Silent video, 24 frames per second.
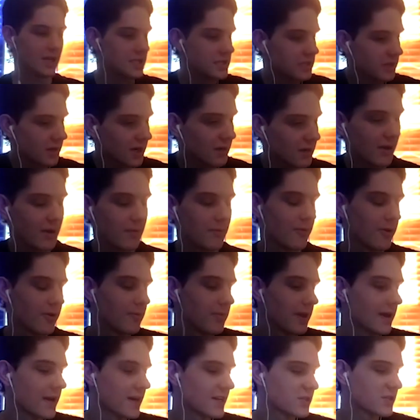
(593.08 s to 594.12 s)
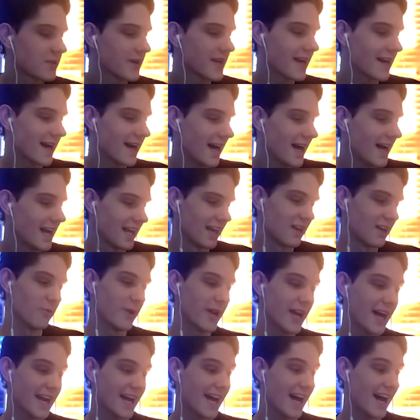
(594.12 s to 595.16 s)
talk about more players we got to highlight. We
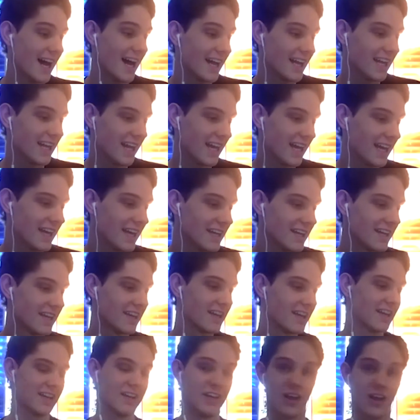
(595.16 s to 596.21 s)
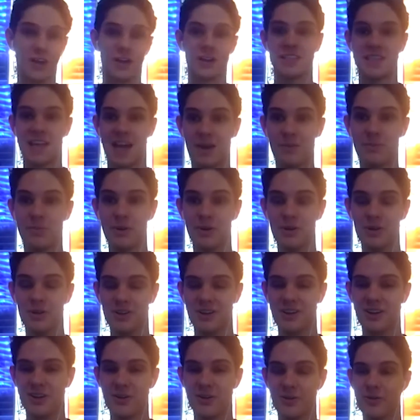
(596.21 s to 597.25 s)
got to highlight Garrett Temple.
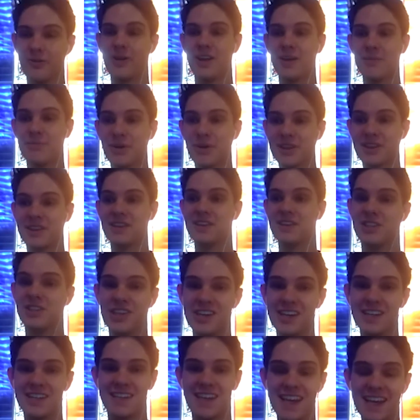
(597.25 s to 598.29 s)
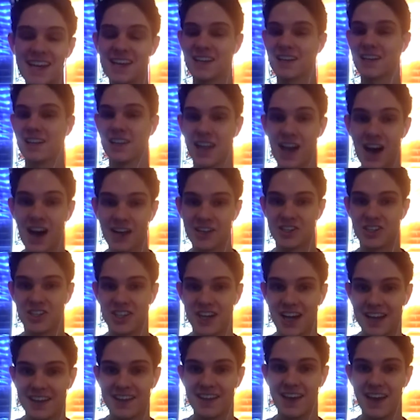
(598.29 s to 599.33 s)
He put the GT in clutch
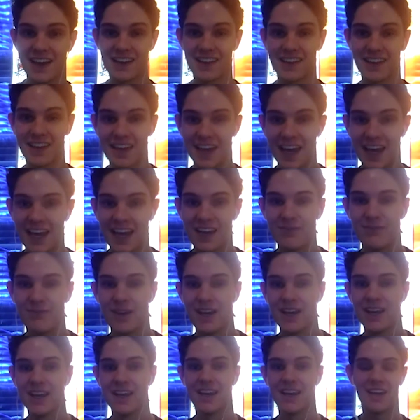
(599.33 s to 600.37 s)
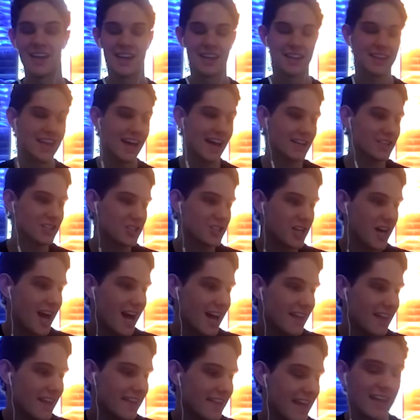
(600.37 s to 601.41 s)
at the end of the game. He hit that
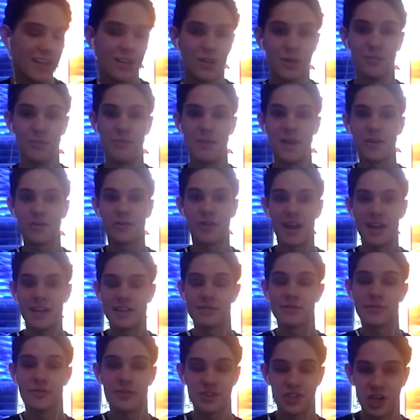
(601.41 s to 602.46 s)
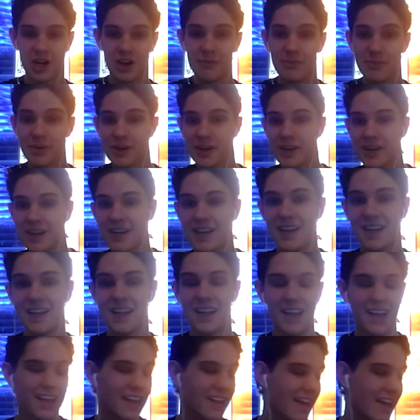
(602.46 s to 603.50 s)
shot, that little mid-range jumper.
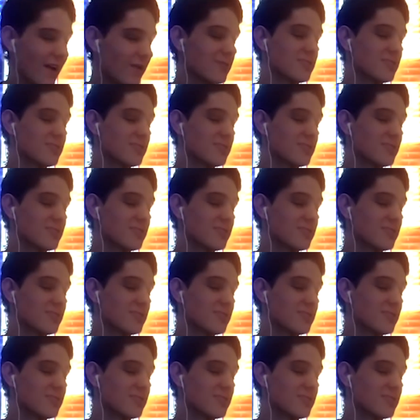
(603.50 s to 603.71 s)
That was